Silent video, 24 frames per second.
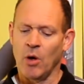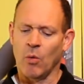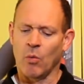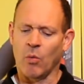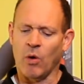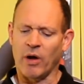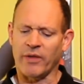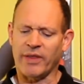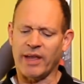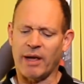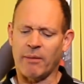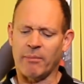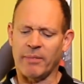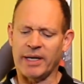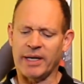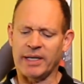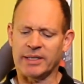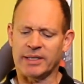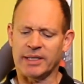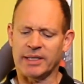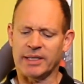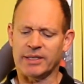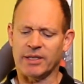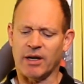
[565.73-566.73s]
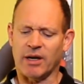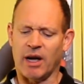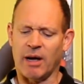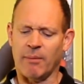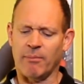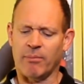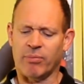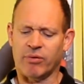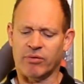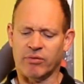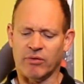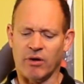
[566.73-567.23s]
What that means is
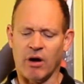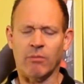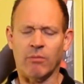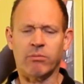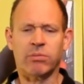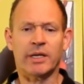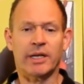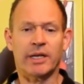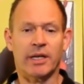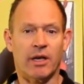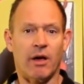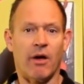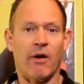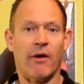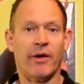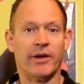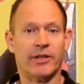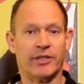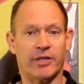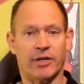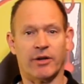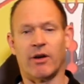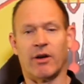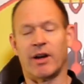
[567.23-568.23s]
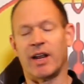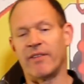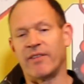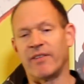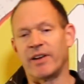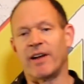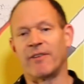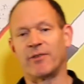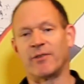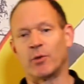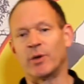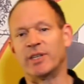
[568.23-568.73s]
I'm probably going to not have
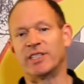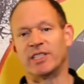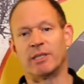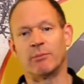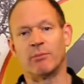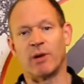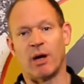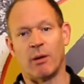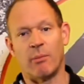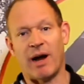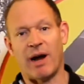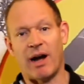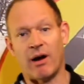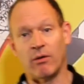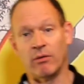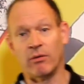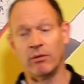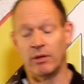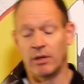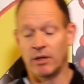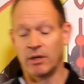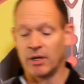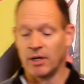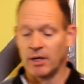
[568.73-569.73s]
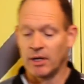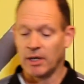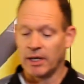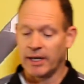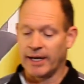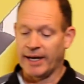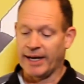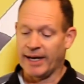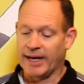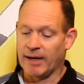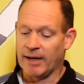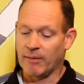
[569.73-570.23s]
enough twist in my barrel,
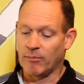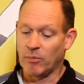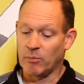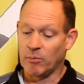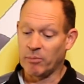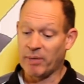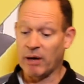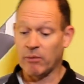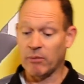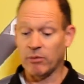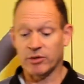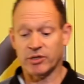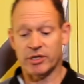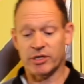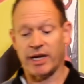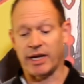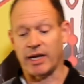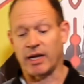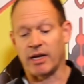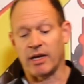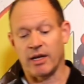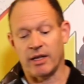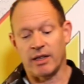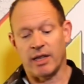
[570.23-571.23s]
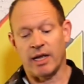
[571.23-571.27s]
but we'll see.